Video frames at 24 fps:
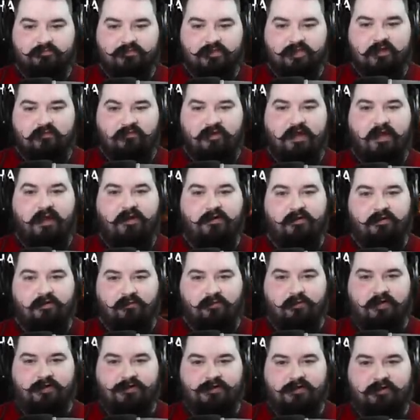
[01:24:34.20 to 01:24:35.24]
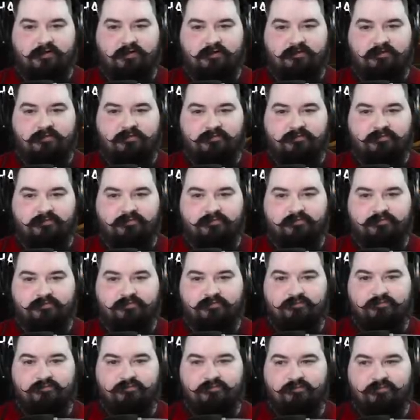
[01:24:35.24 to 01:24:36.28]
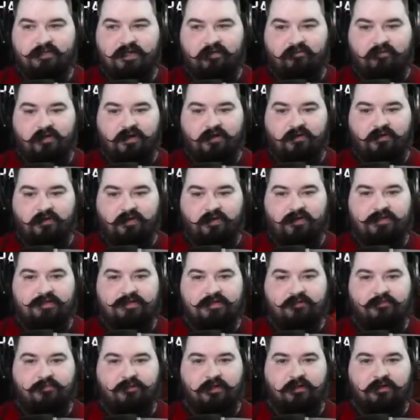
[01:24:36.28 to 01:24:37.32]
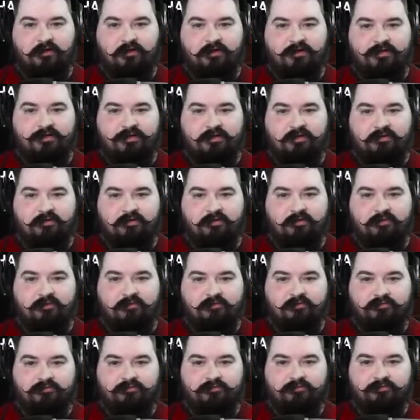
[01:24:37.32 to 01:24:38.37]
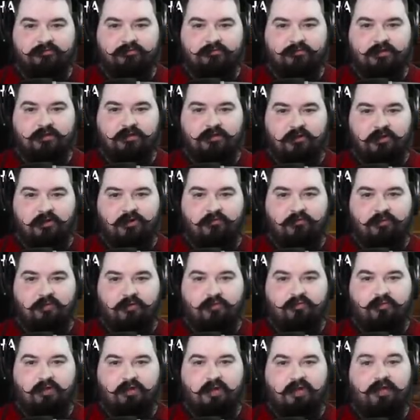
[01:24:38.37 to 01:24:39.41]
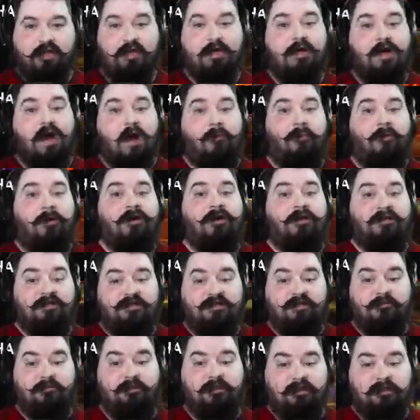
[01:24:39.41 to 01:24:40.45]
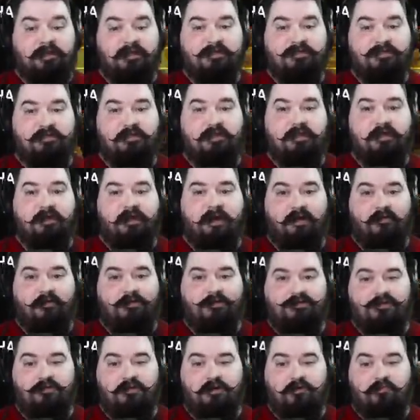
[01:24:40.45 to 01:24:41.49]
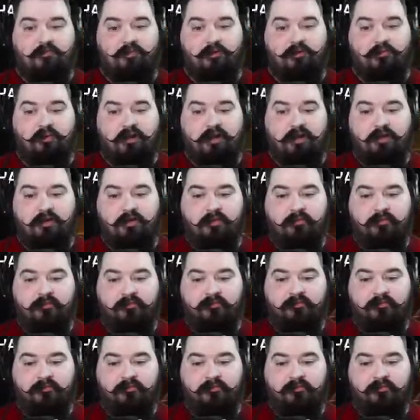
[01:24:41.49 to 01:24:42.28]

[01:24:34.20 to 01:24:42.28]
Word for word: Heavy arrow, watch it. Heavy arrow hits pretty hard still. Longboat raid. Apparently this ability does a lot of damage. Longboat raid.